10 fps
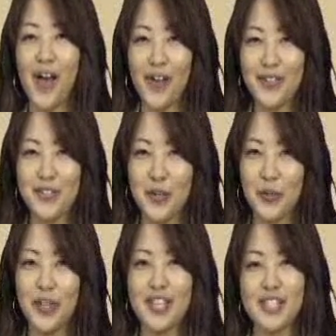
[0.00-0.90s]

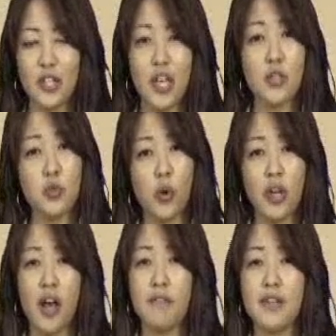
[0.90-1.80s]
Also, let's look at
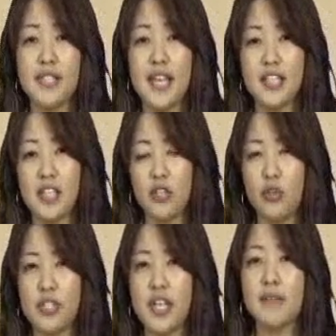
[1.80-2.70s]
short conversation
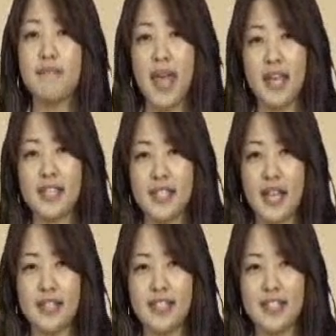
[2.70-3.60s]
using make
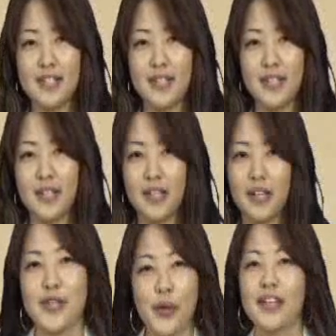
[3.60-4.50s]
sense.
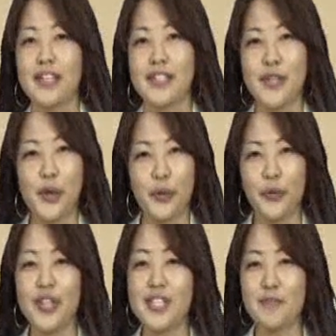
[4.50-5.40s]

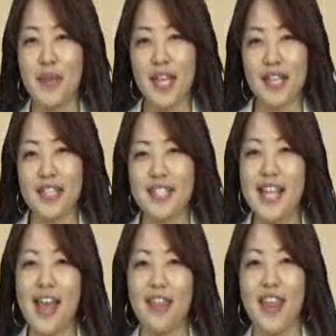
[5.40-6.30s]
So this means
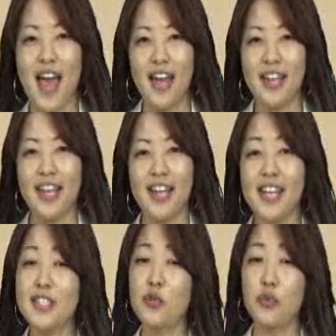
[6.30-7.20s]
that it
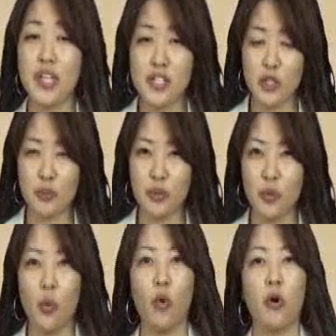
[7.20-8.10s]
is a
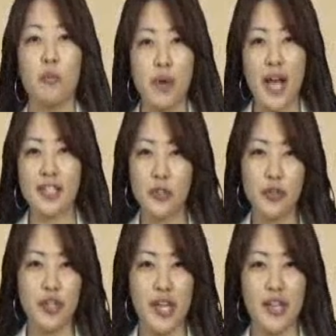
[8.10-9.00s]
reasonable or
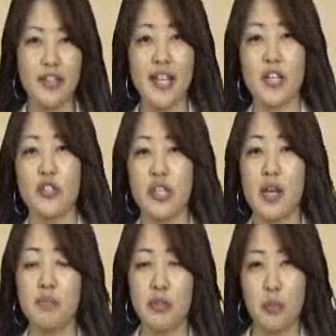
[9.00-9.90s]
practical thing that she
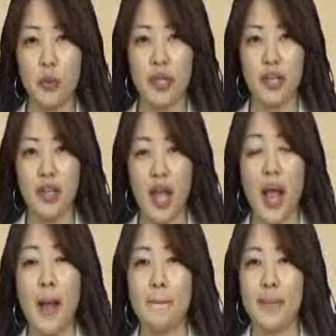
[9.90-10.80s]
got promoted
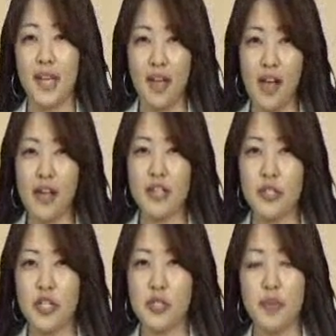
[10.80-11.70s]

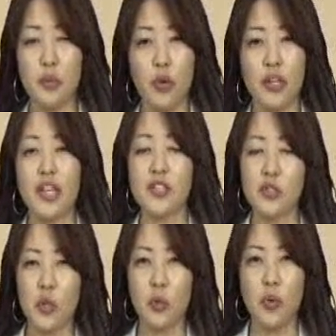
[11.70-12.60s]
because she's been working
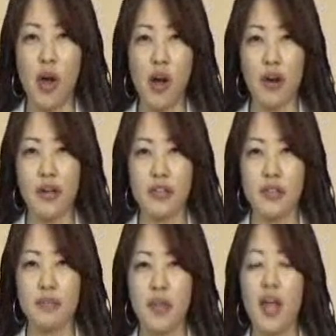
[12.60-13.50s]
so hard.